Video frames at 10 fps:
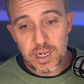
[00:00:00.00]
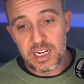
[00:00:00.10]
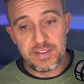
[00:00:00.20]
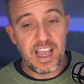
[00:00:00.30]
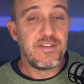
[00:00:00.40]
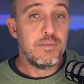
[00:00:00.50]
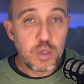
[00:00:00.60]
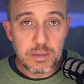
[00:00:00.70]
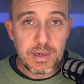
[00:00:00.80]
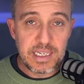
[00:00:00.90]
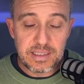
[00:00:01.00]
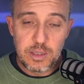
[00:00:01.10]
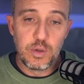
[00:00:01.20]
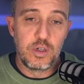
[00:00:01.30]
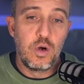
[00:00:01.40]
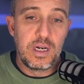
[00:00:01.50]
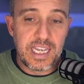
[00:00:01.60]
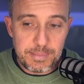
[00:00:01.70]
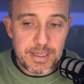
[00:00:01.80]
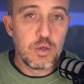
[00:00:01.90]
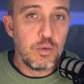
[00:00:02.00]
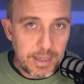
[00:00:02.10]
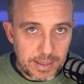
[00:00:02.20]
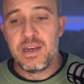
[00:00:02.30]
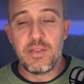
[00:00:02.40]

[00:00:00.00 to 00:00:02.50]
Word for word: And if they haven't booked a meeting, then you want to try and get them into a meeting.